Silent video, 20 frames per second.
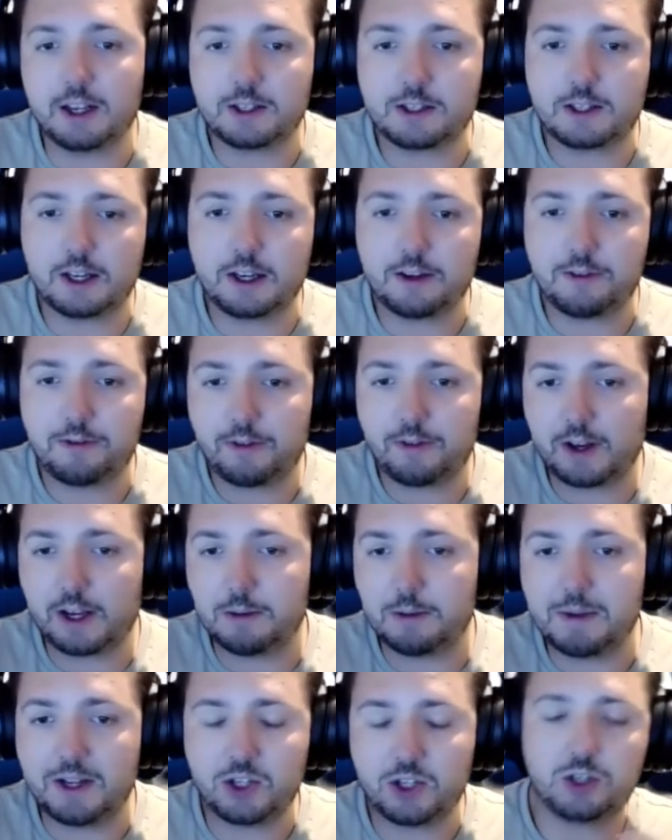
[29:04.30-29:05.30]
stuff, I
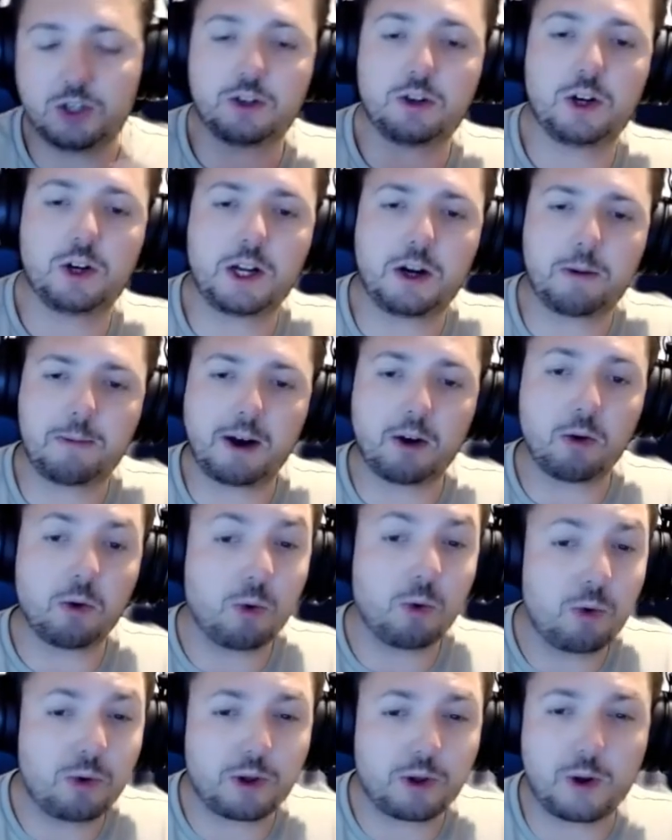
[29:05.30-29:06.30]
mentioned earlier about
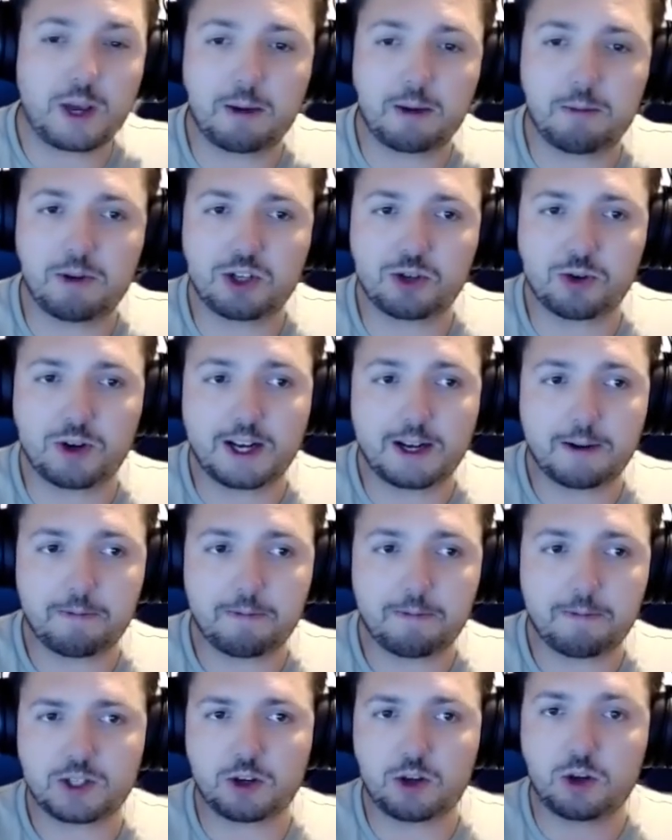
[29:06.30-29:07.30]
auto imagery.
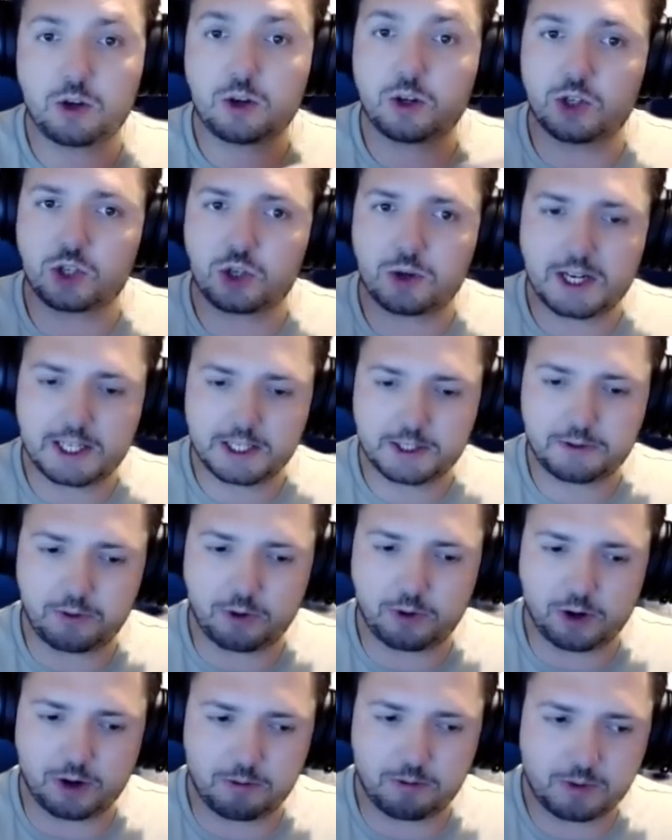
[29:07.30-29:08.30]
So you can
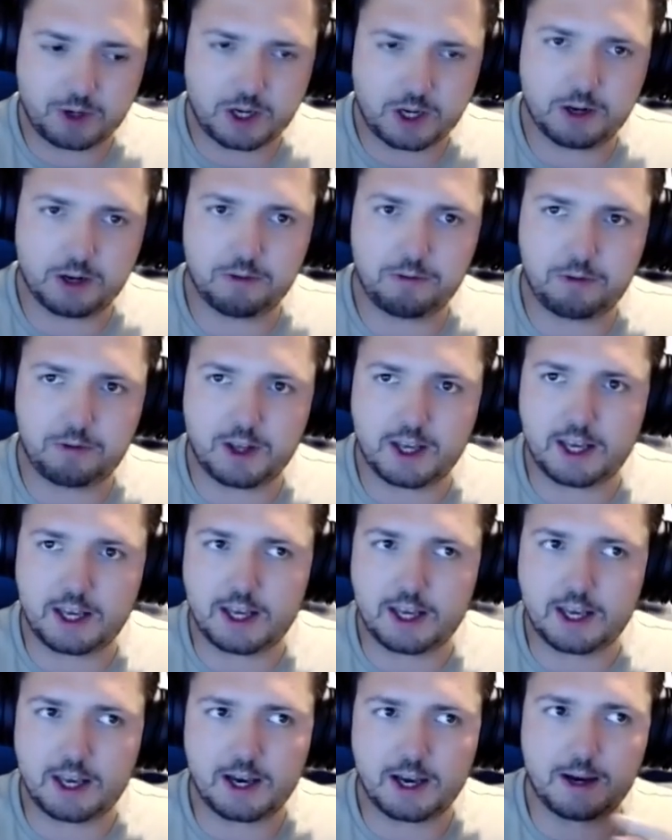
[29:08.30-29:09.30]
transform kind of
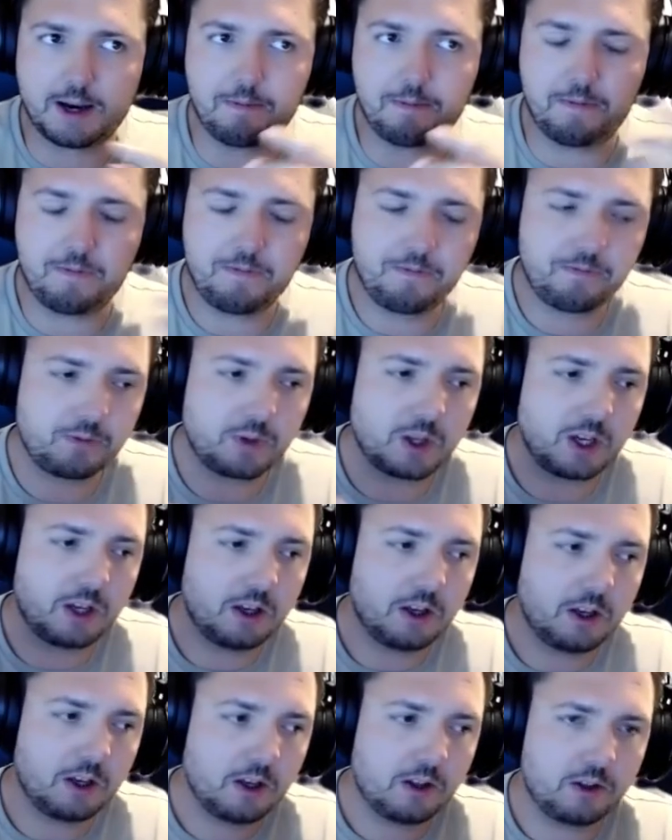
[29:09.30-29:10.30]
the
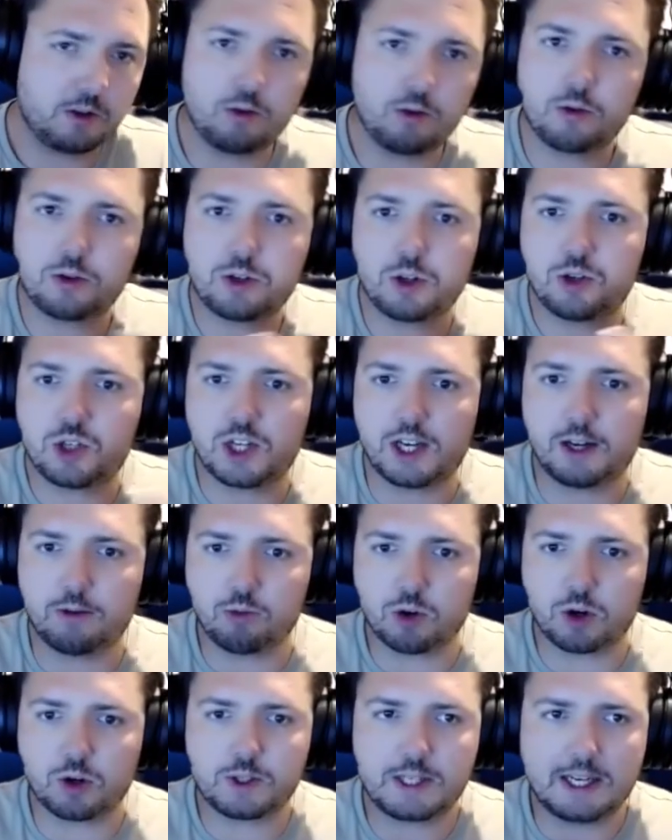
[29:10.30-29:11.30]
AutoGen
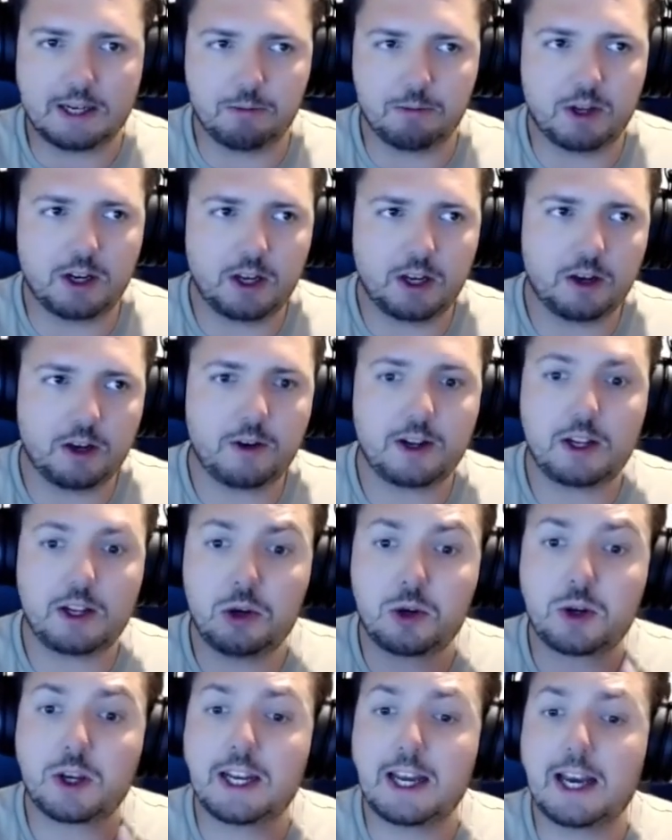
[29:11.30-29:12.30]
world down below, and
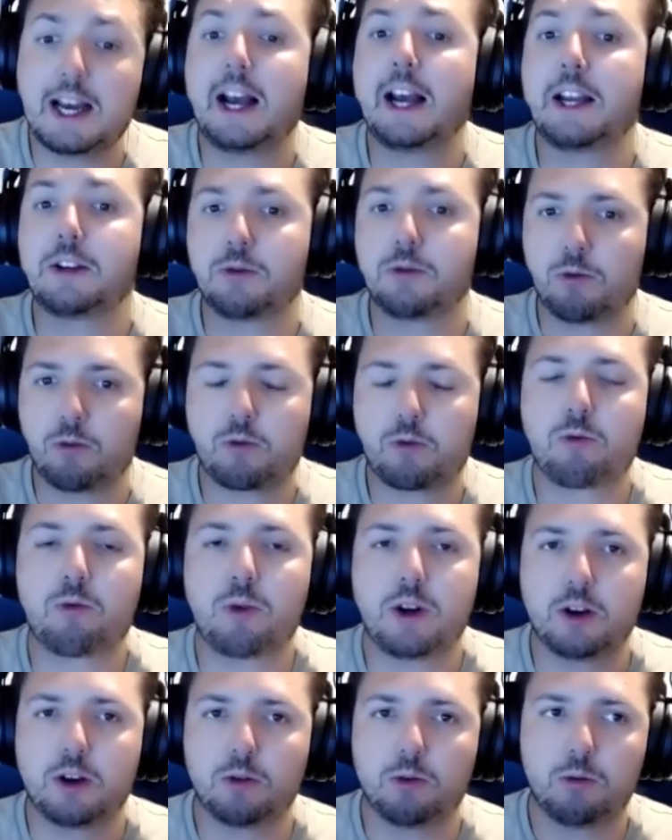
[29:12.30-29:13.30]
you can add
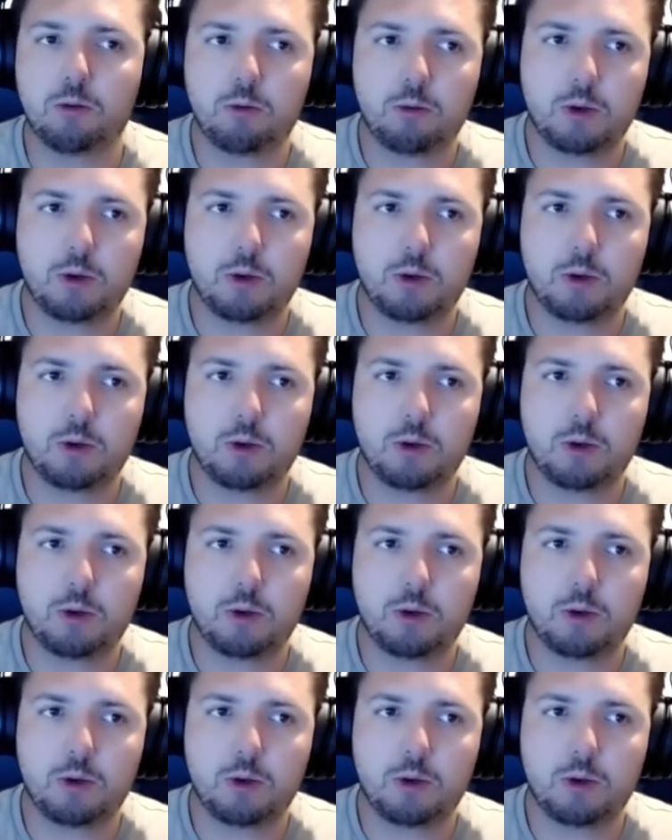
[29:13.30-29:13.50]
real